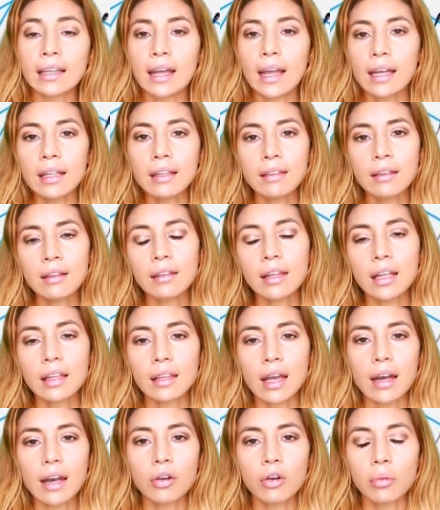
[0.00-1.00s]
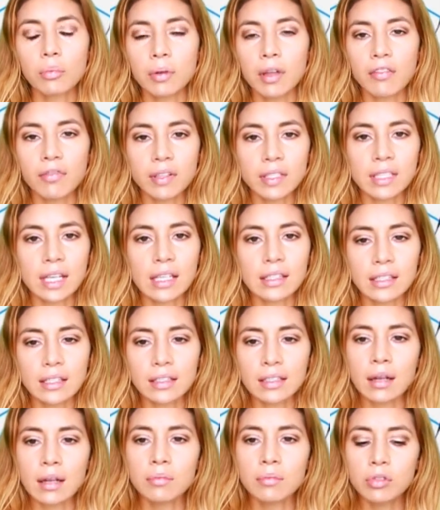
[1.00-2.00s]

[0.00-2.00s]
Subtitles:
anything like that, it could be a fantastic time